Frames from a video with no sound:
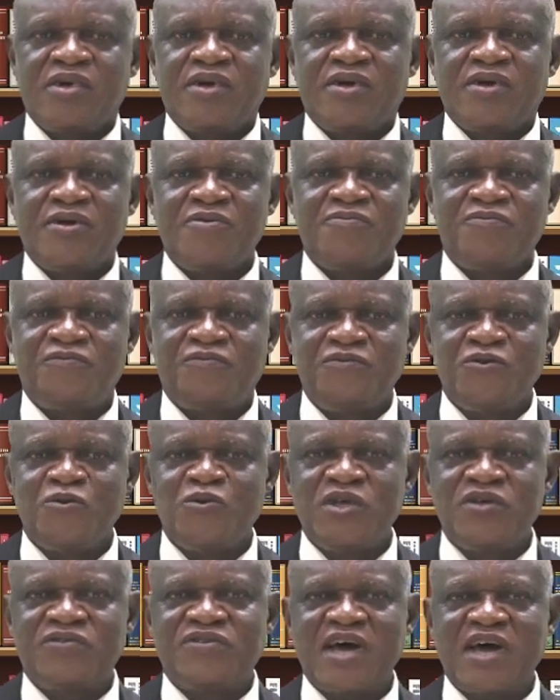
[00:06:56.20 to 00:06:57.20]
If you
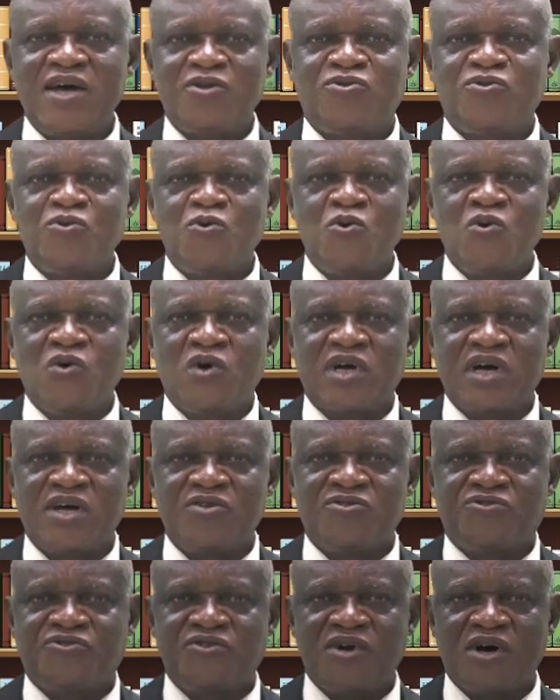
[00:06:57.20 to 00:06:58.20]
decide to
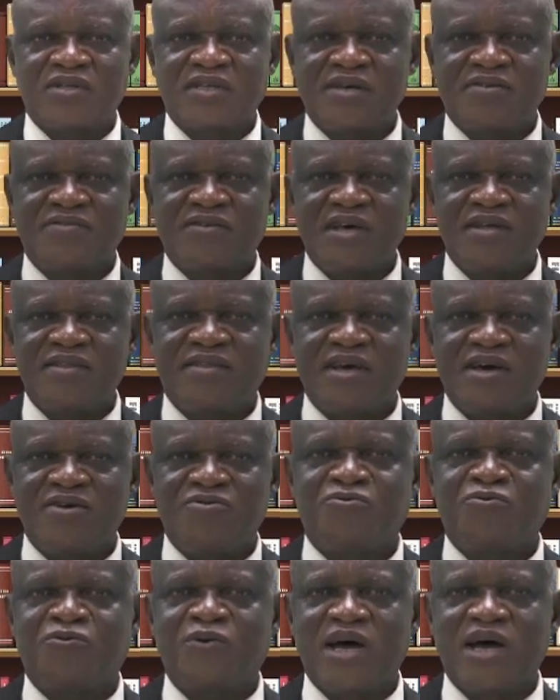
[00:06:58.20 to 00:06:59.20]
construct a
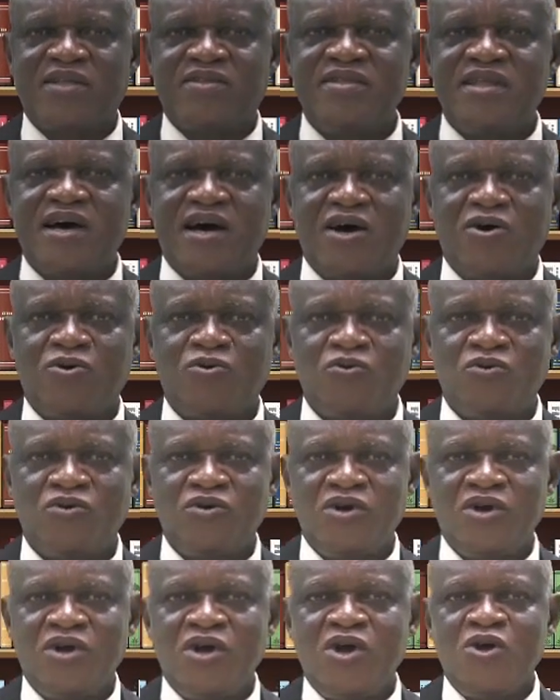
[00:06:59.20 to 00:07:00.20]
sentence right now,
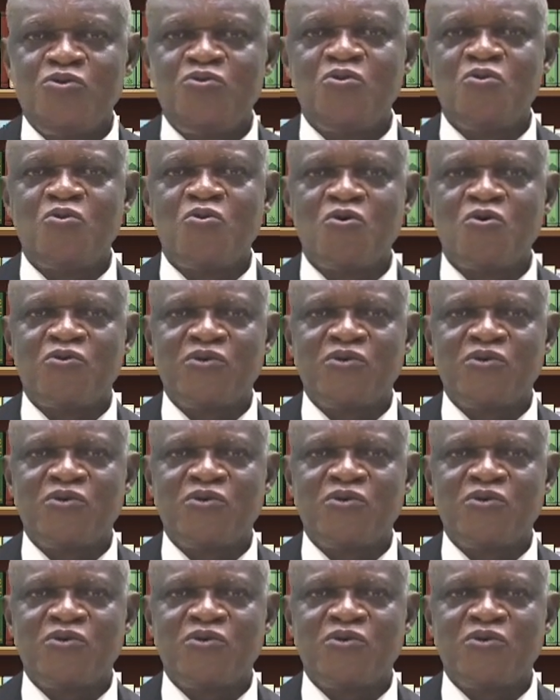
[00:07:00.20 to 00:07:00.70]
you will